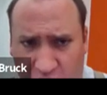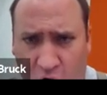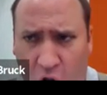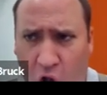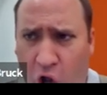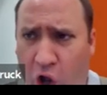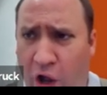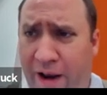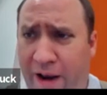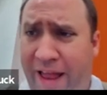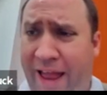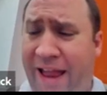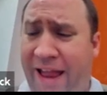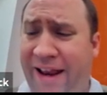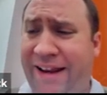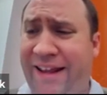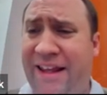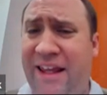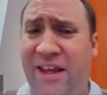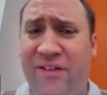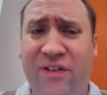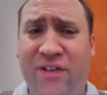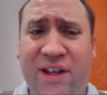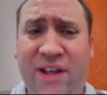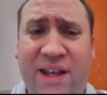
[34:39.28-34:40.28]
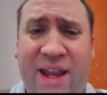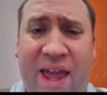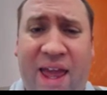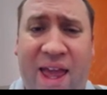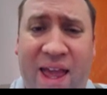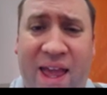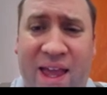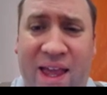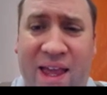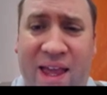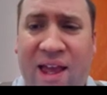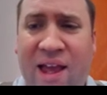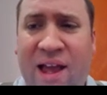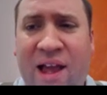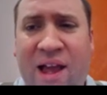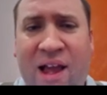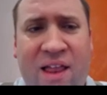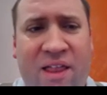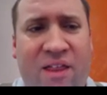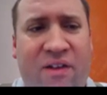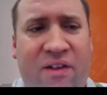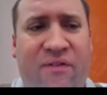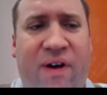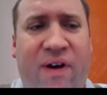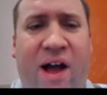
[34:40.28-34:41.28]
On any given day,
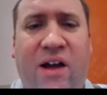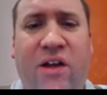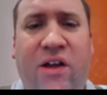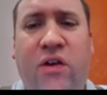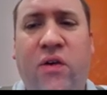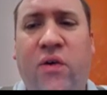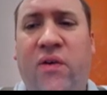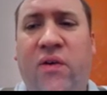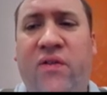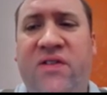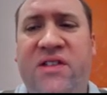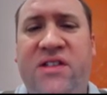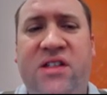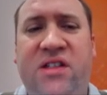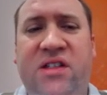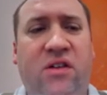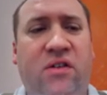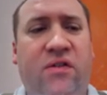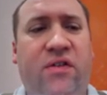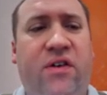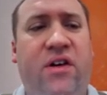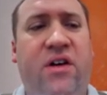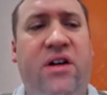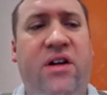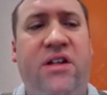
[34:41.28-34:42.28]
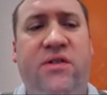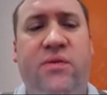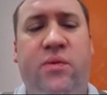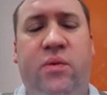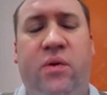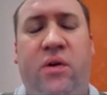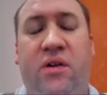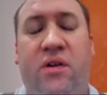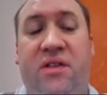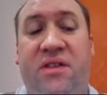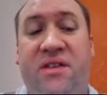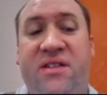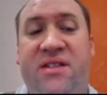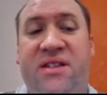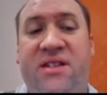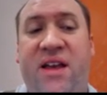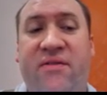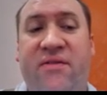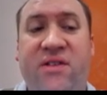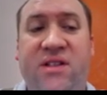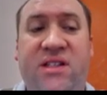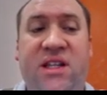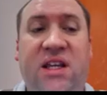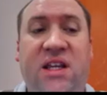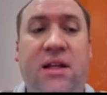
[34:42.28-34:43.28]
the value of silver is worth
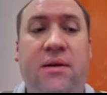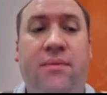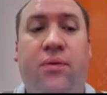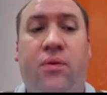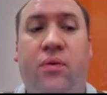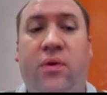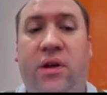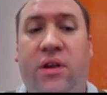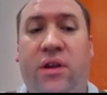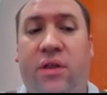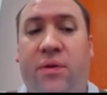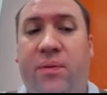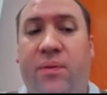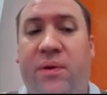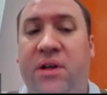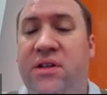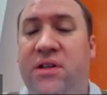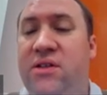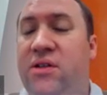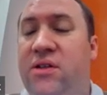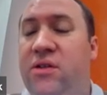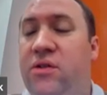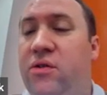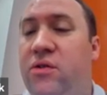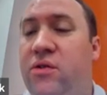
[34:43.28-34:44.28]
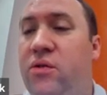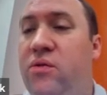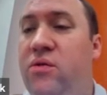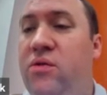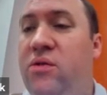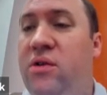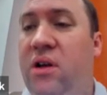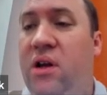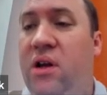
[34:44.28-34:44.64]
$17.32